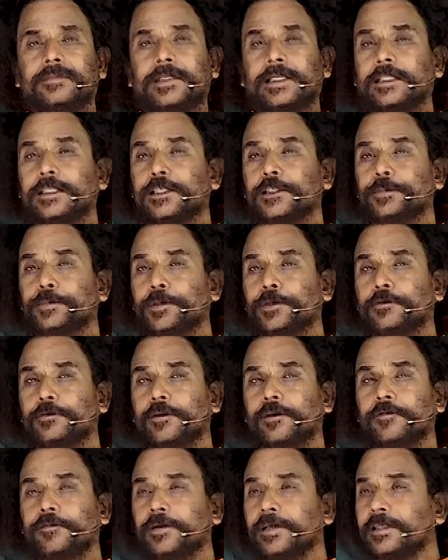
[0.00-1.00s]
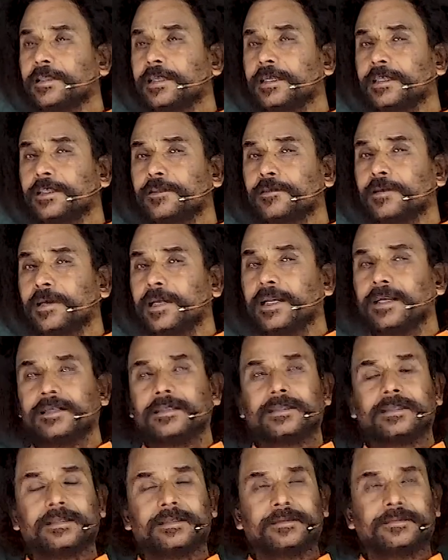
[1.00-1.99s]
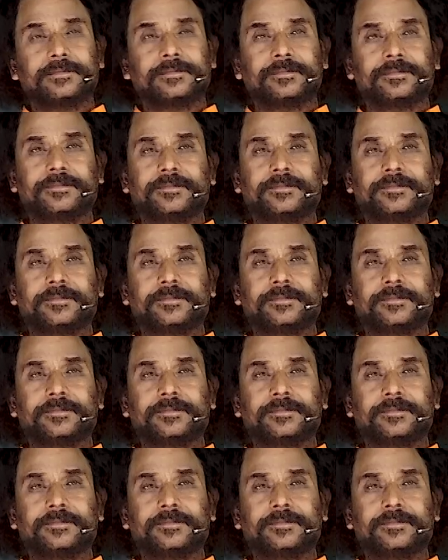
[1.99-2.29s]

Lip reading: In the spiritual field, there is no election.